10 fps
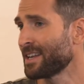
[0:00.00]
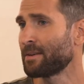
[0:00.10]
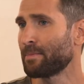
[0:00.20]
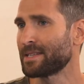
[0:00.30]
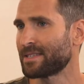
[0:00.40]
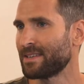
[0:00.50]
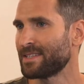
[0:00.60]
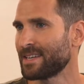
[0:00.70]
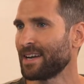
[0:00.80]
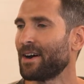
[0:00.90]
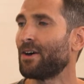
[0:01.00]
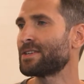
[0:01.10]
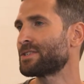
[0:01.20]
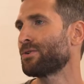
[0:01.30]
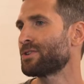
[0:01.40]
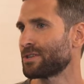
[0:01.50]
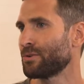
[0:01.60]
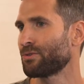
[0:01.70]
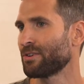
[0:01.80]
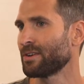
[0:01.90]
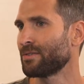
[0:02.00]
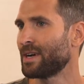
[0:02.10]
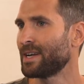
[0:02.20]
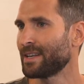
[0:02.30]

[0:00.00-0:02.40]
Lightbits, to design our storage solution, right?